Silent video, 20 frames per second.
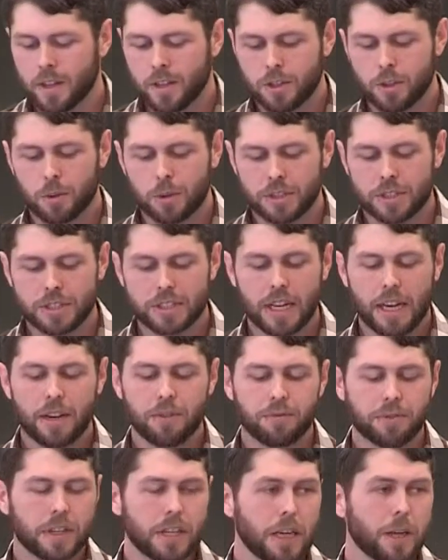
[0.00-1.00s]
to a
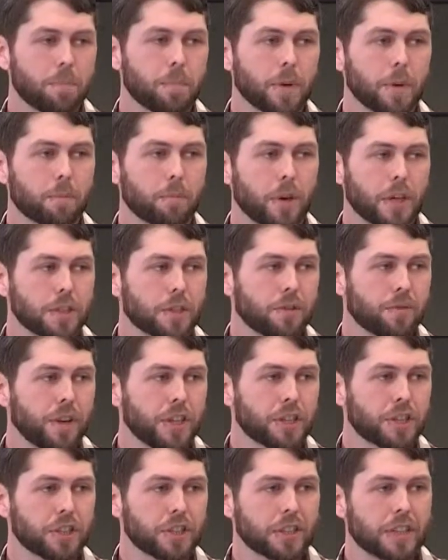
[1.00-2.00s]
safekeeping
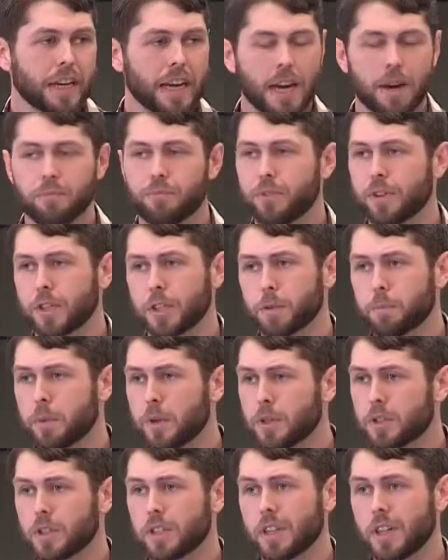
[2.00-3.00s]
preservation camp for the
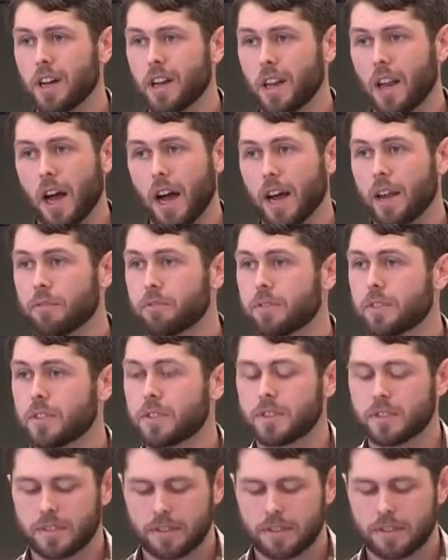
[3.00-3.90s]
spiritually alive.